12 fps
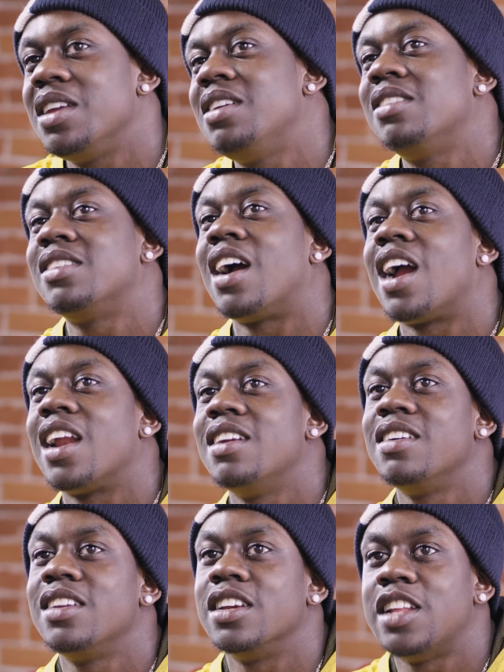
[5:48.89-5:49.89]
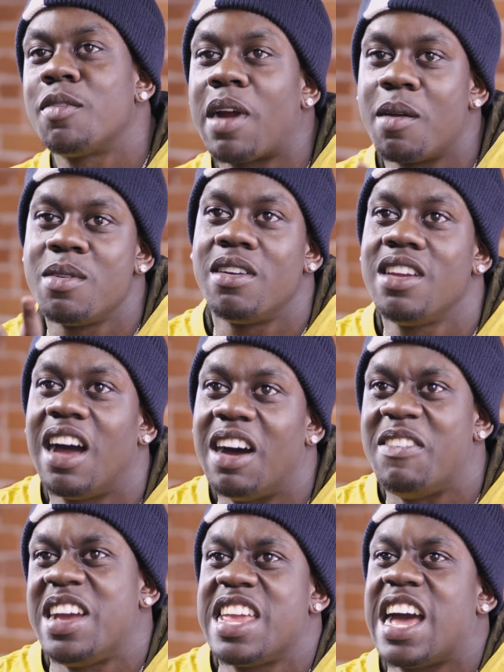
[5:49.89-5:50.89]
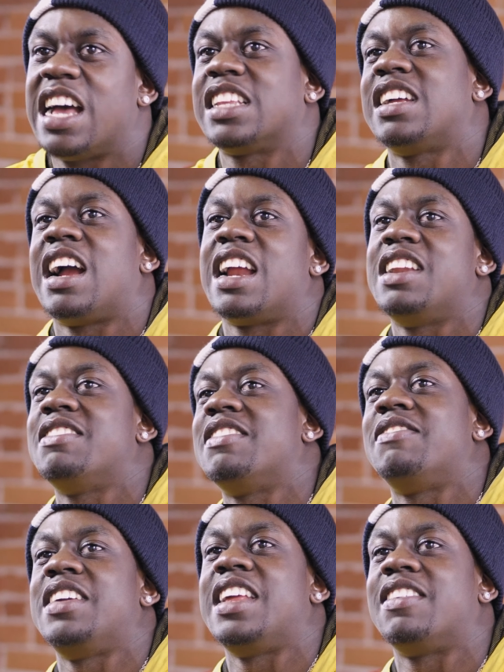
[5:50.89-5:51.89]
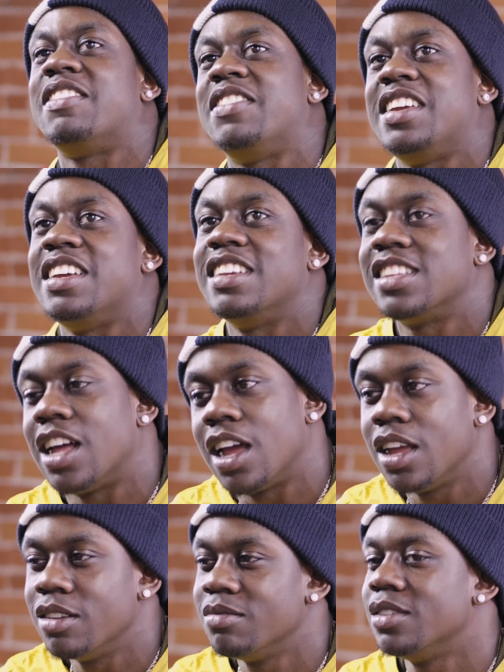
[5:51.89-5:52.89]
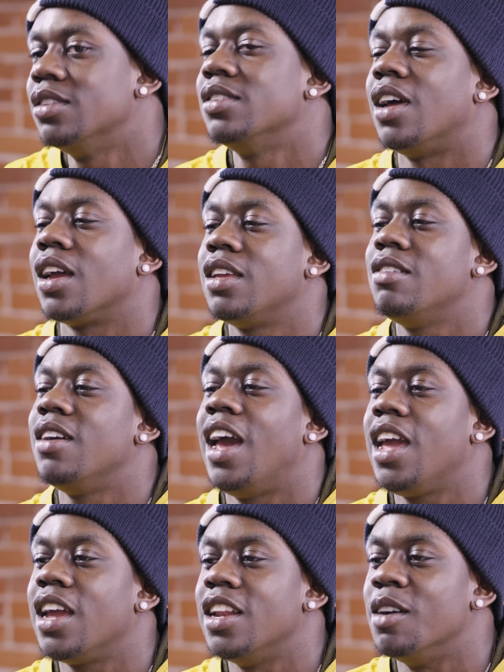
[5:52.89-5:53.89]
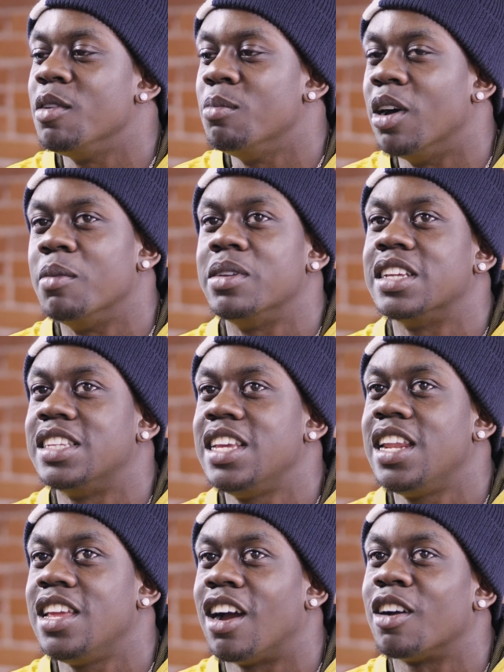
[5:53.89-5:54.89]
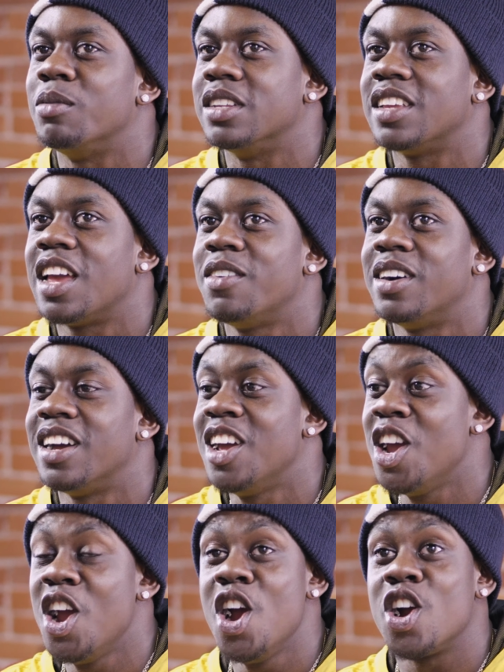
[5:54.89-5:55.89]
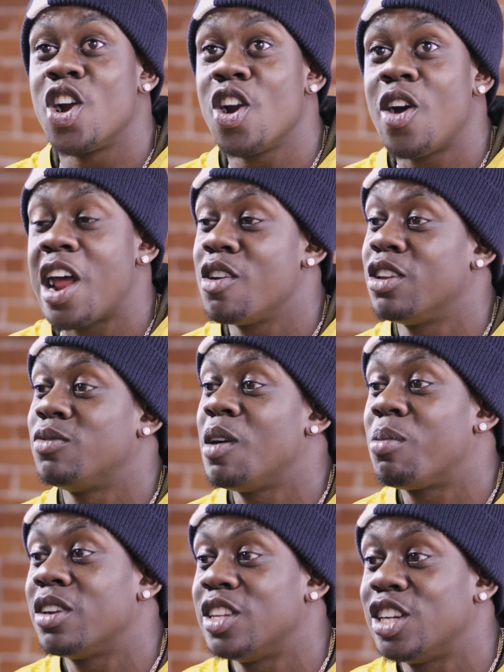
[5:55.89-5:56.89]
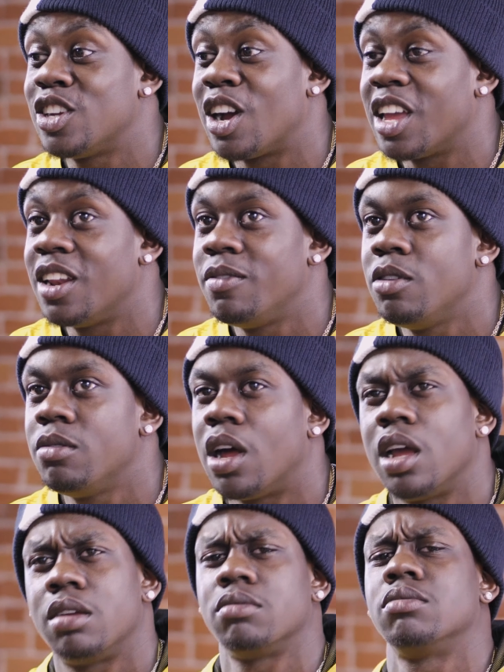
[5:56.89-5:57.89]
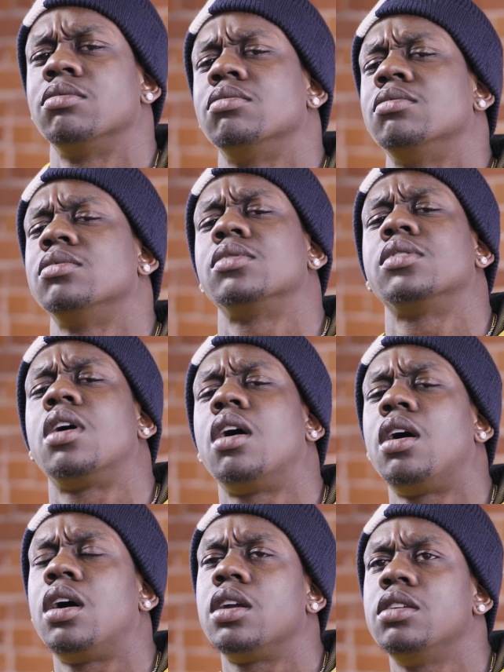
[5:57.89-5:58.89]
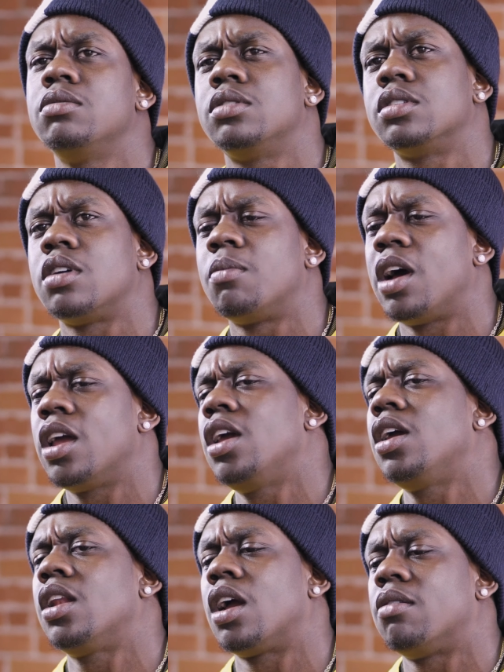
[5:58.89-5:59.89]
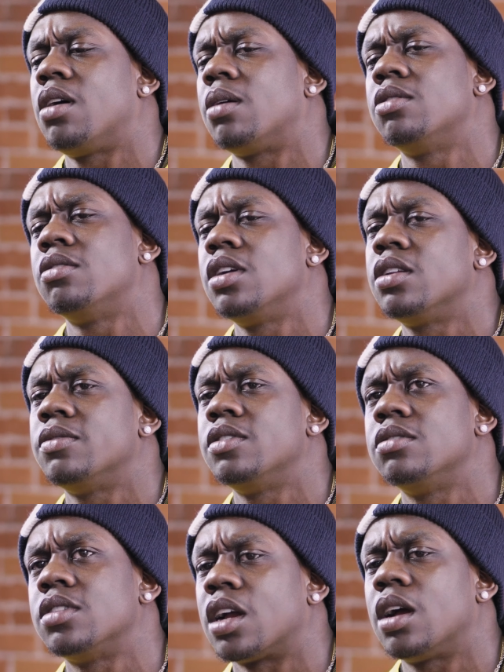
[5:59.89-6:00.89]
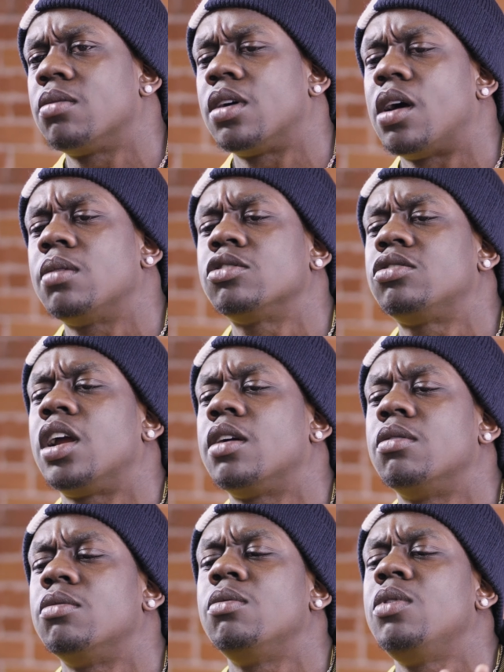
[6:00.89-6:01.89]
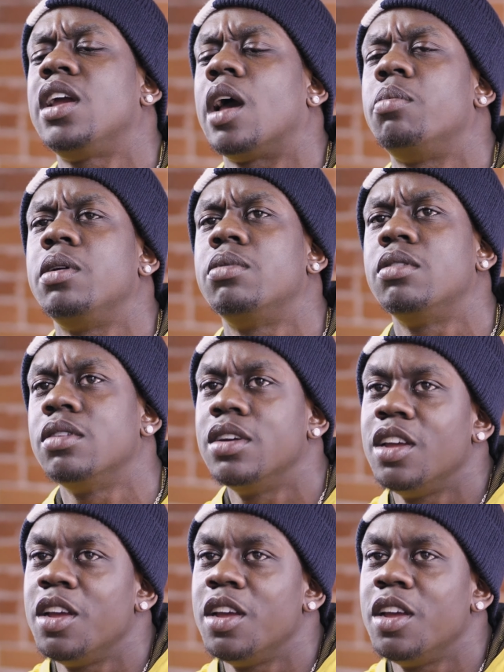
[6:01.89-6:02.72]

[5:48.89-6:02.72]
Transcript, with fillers: When you start doing this, they probably be on y'all. When y'all start doing video videos, like, like you hating that we blow up in the city, y'all gonna be the same one. Girl, I know there's one person that y'all can interview, like, nah, you were just on my head, like, why i do interviews. Like, I, I'm straight, we got people.